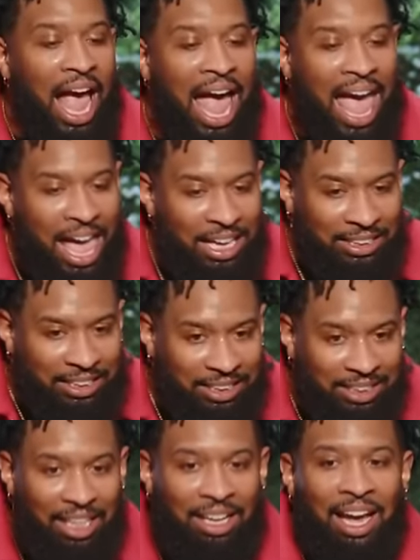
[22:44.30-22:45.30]

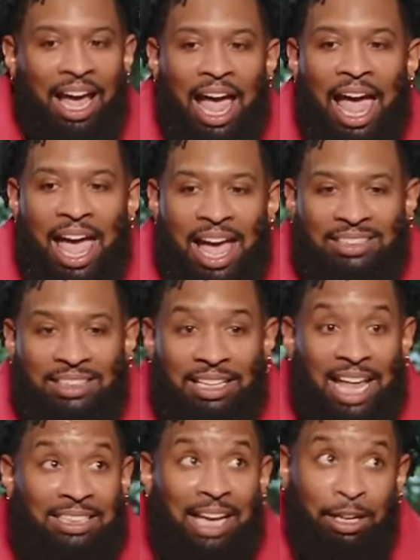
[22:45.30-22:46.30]
S, S.
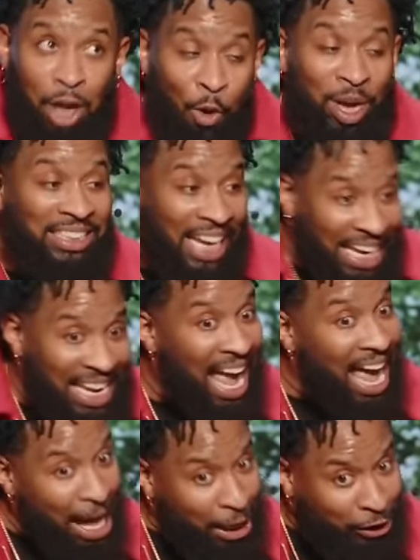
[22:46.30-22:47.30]
That's, I know it's E
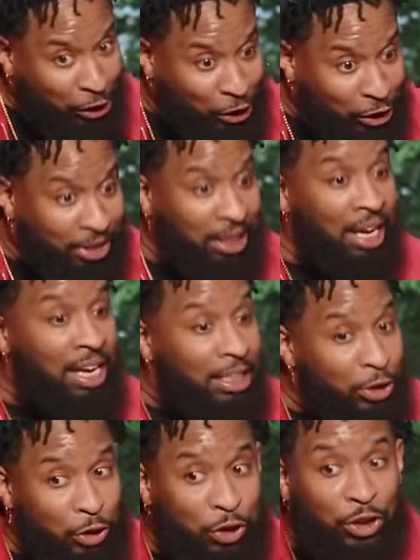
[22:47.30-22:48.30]
S
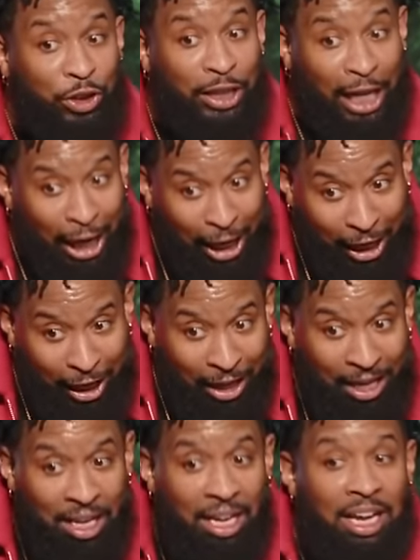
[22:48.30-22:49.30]
C
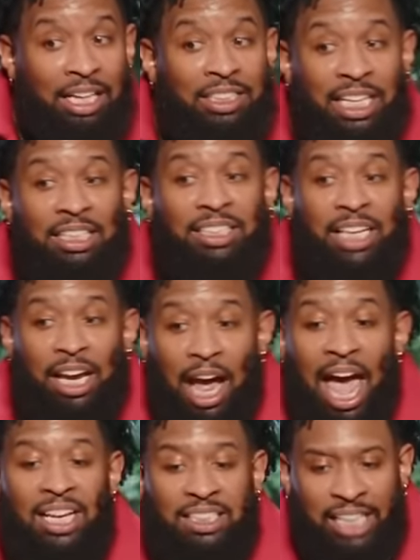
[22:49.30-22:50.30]
C C.
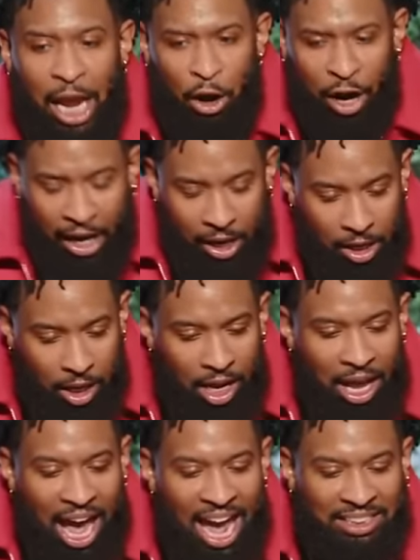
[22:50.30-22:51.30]
Hey Siri.
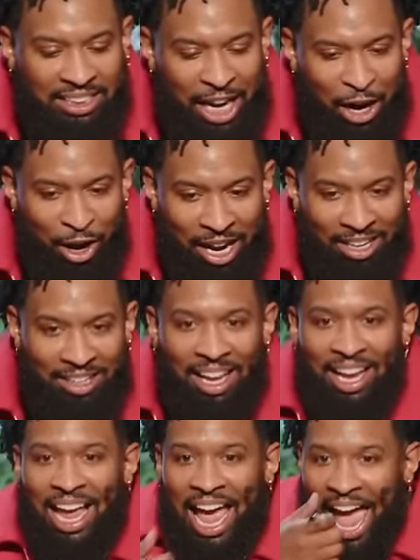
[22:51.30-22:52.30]
Hey Siri
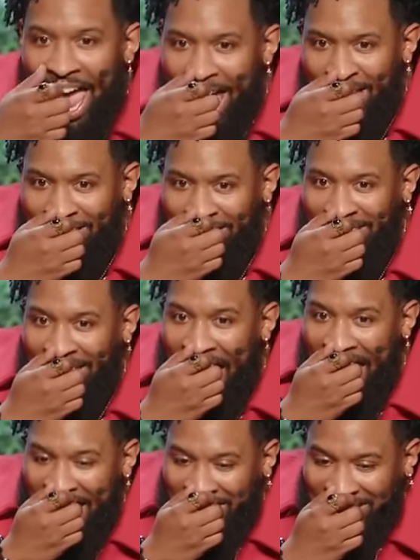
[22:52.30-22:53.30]
es-
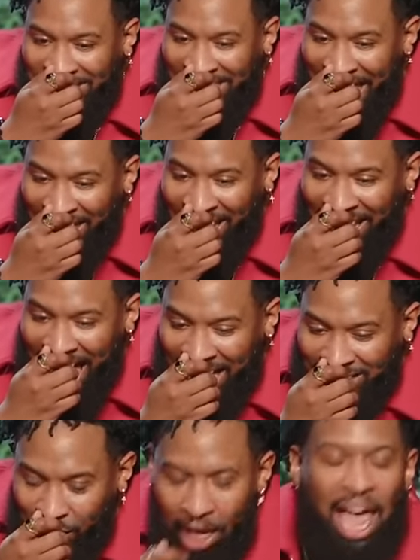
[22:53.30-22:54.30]

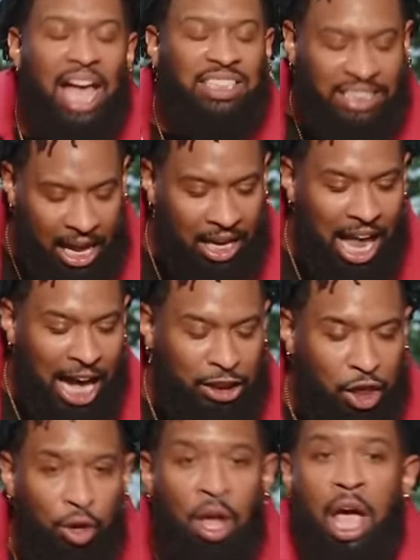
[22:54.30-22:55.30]
eschatological.
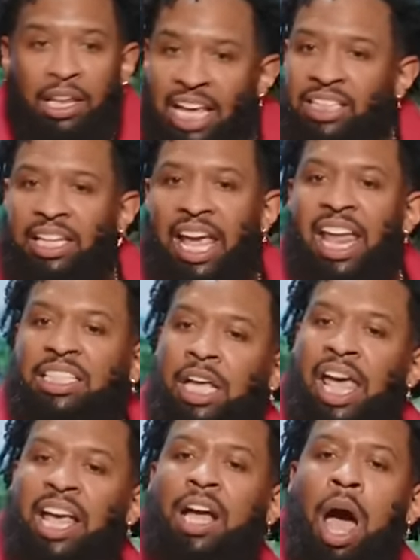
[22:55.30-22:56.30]
eschatological. It, it, is,
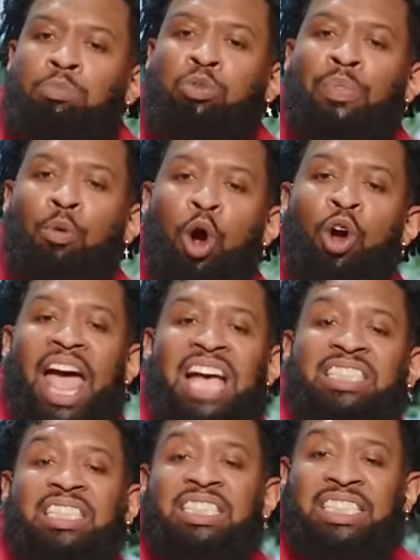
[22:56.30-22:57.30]
it comes from the word
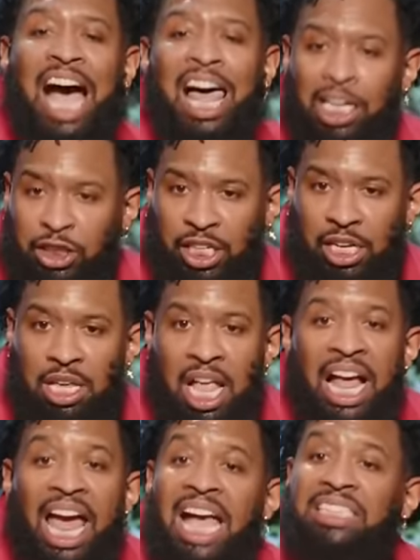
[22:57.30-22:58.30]
eschatology.
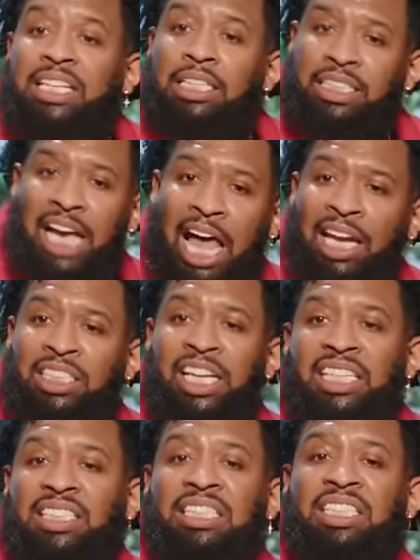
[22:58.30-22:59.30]
Eschatology
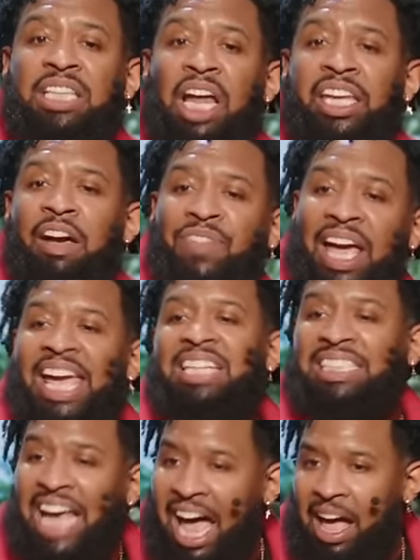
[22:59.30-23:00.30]
is the study of the end
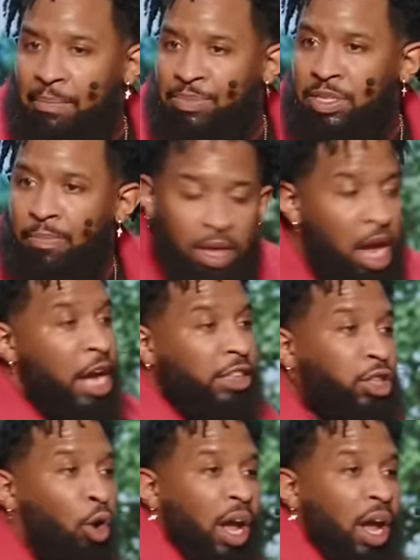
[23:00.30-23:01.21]
times. So